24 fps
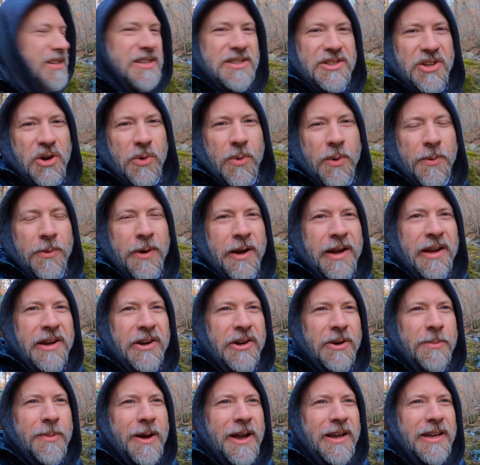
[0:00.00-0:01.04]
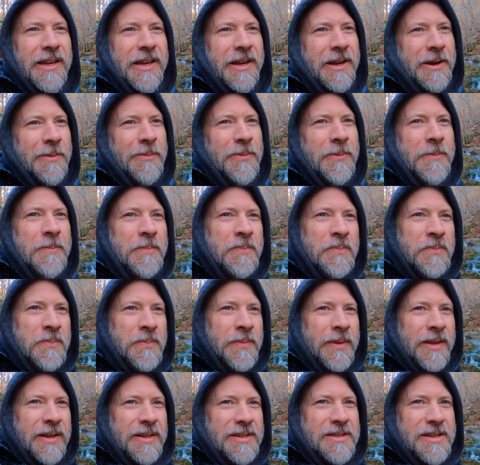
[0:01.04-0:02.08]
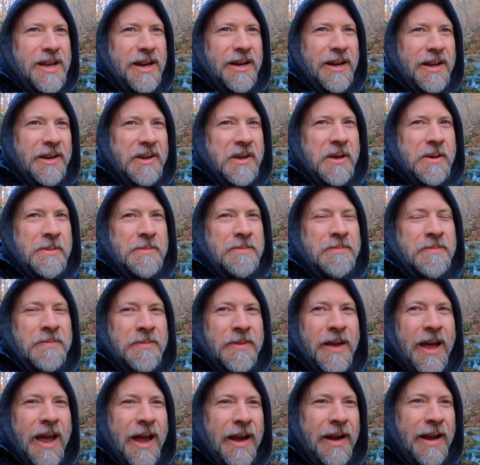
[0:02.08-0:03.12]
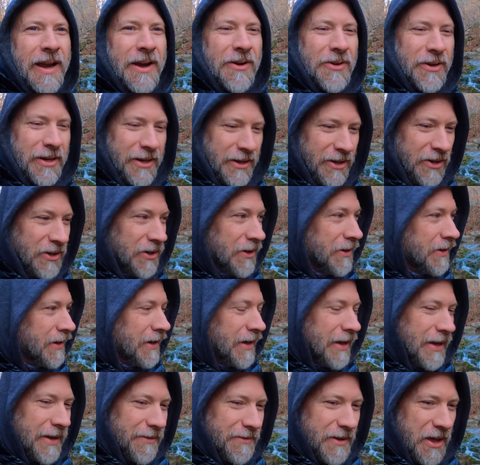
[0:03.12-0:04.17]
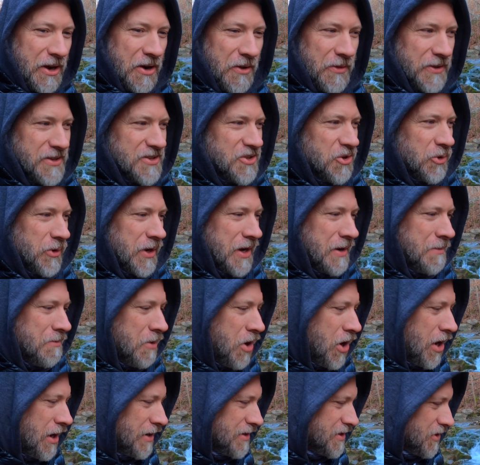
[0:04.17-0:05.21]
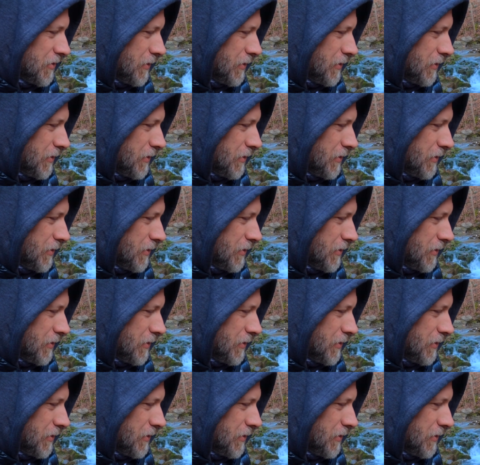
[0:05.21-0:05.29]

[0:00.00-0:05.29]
is little one right here by camp. Decided I'd come hang out here. Got all this green moss